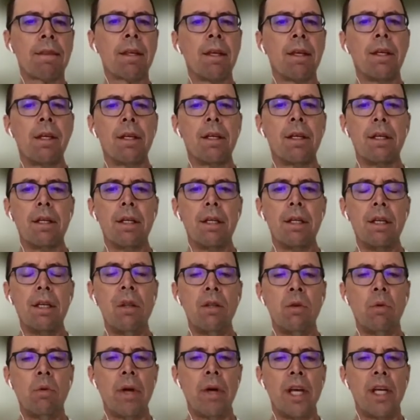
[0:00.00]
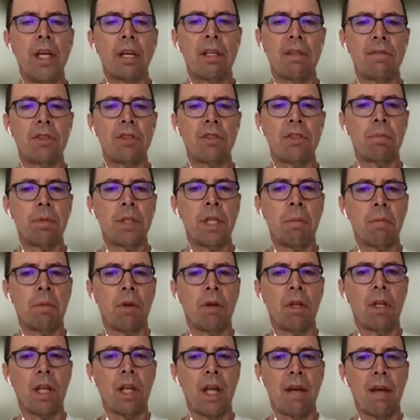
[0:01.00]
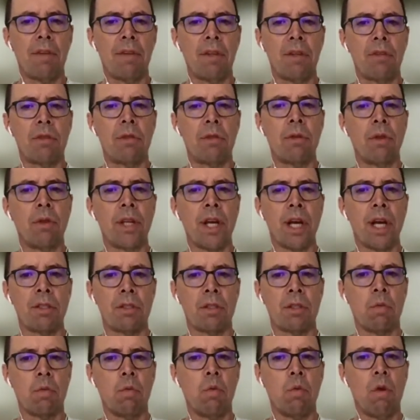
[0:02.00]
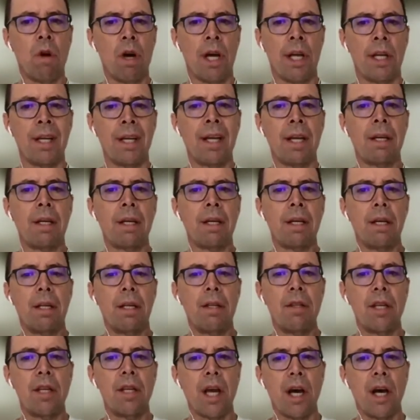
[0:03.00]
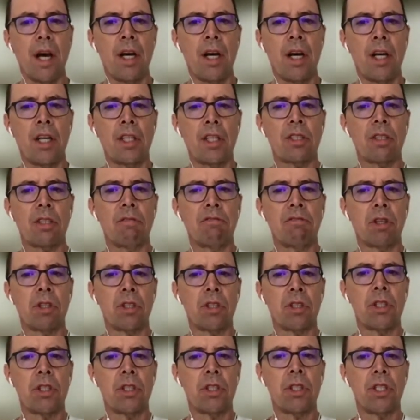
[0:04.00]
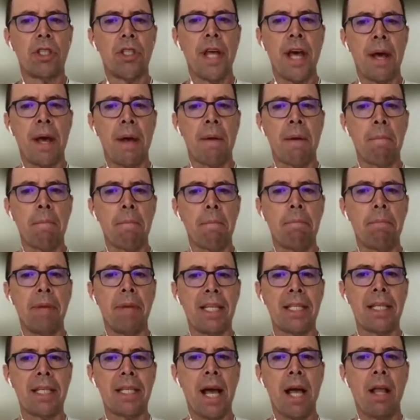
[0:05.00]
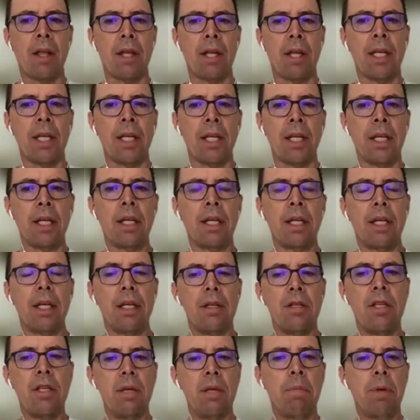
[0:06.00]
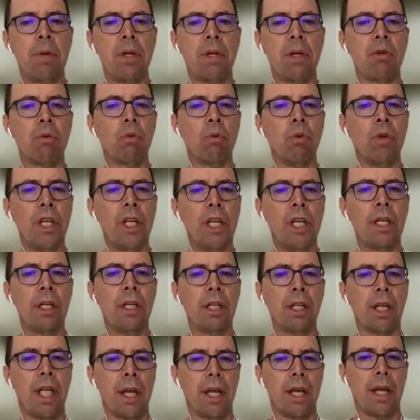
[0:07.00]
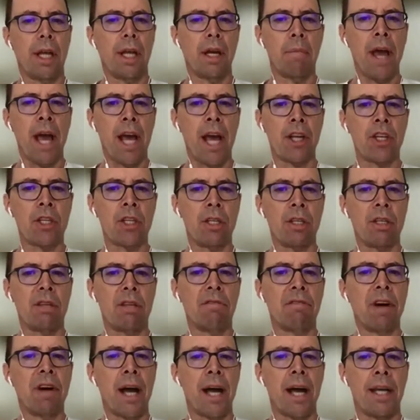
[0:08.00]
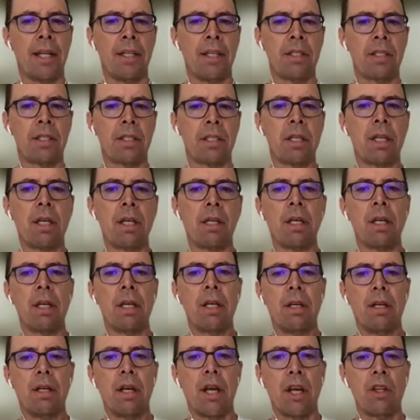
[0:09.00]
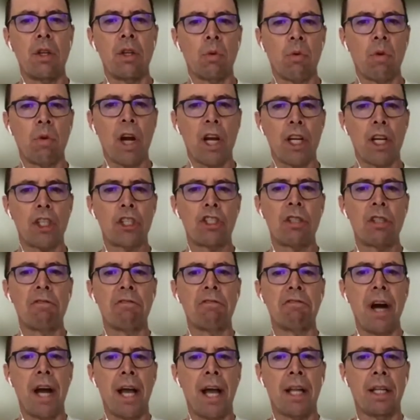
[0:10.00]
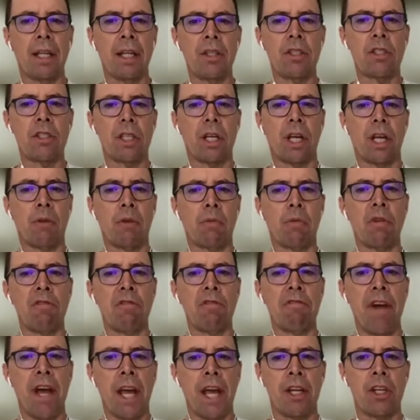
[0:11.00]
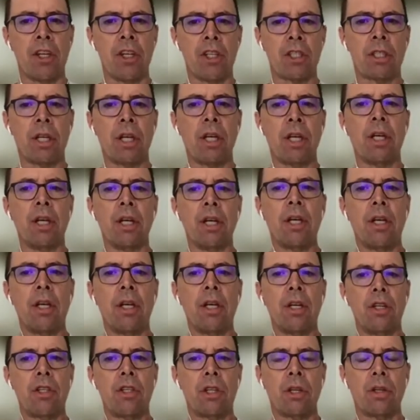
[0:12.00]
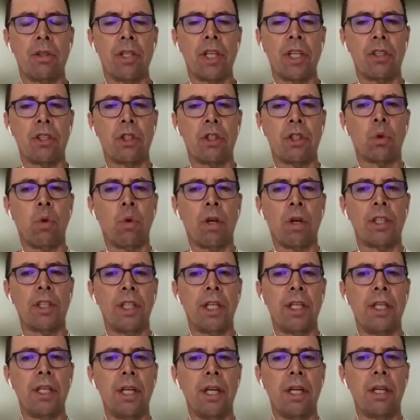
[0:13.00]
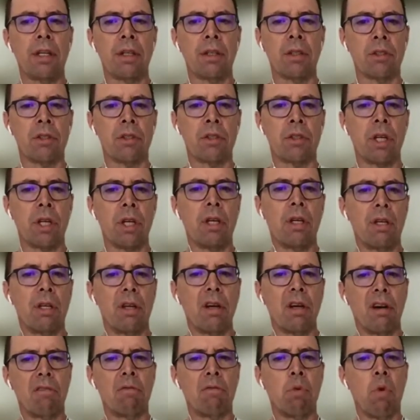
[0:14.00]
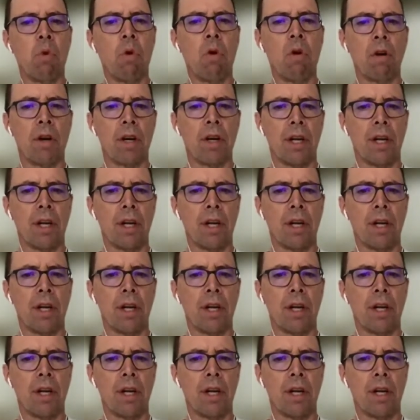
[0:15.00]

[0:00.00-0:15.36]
In the wake of September 11, 2001, the us versus them mentality deepened real and imagined divides, and the rush to violence and revenge turned into 20 years of war and